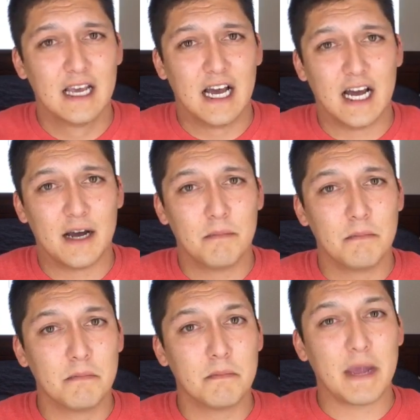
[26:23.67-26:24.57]

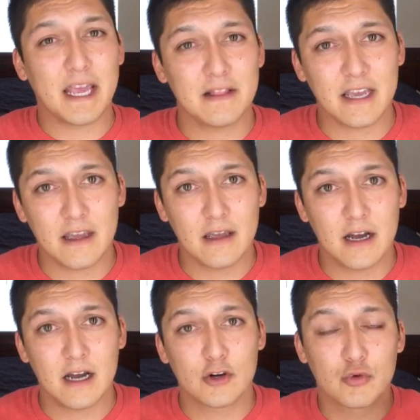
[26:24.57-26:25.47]
Mainly
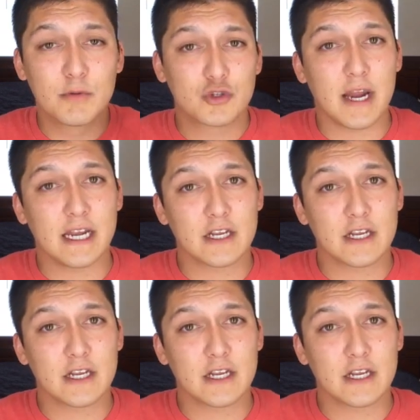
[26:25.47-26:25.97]
group training